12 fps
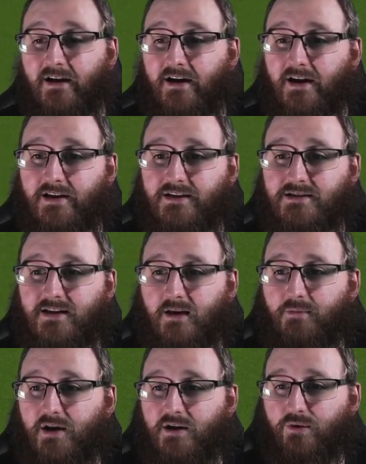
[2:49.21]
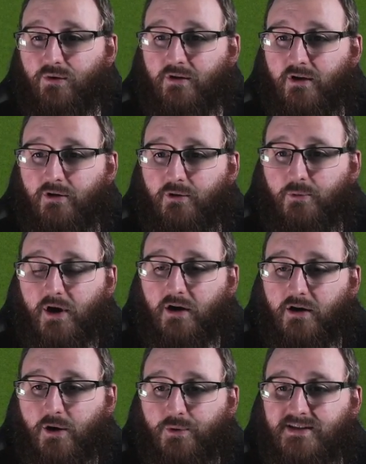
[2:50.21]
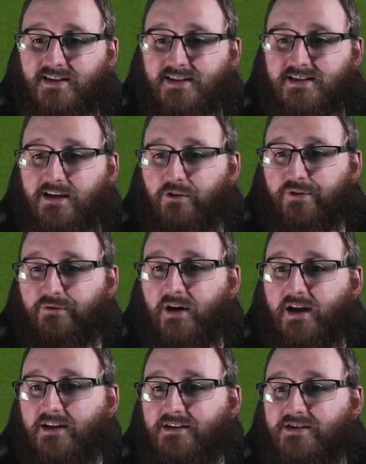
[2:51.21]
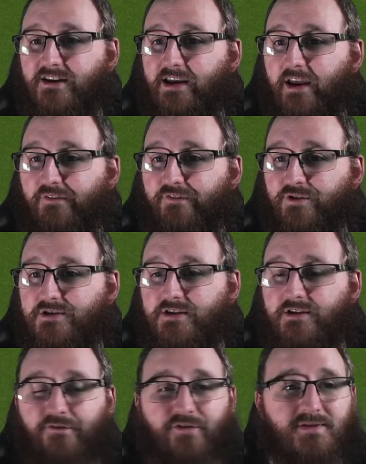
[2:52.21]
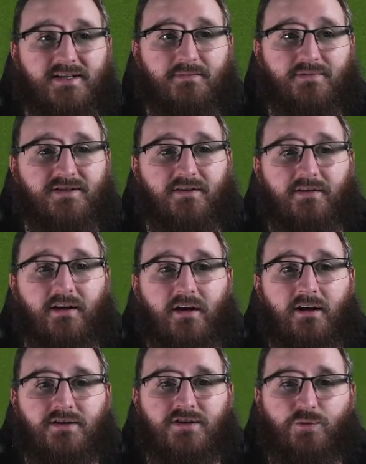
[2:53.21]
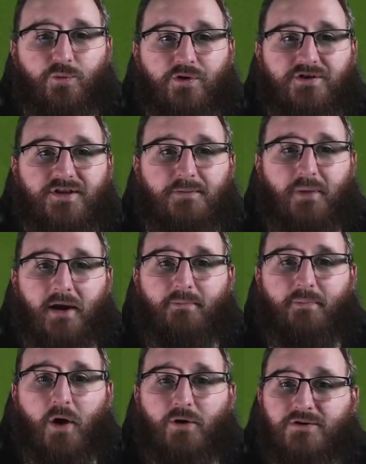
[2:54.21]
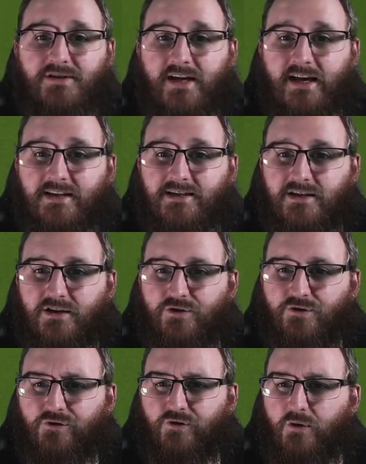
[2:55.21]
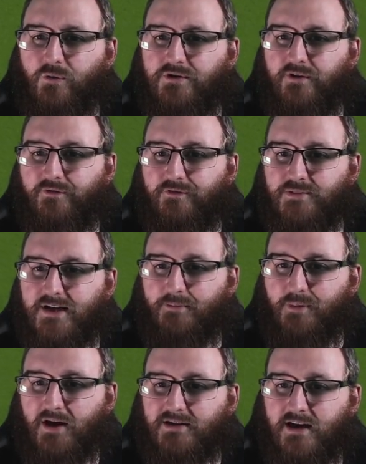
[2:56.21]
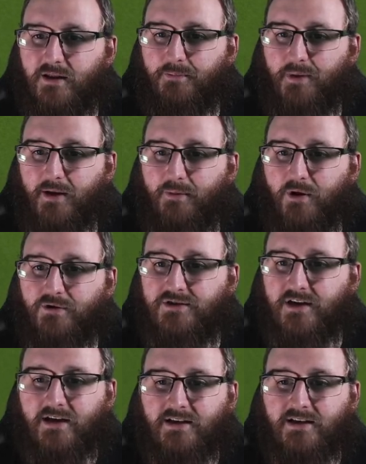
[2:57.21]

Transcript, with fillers: It is going to be a corner, though, that we are going to see on the right hand side, left footed from Simpson towards the back post. It's controlled from Diabate at the back post.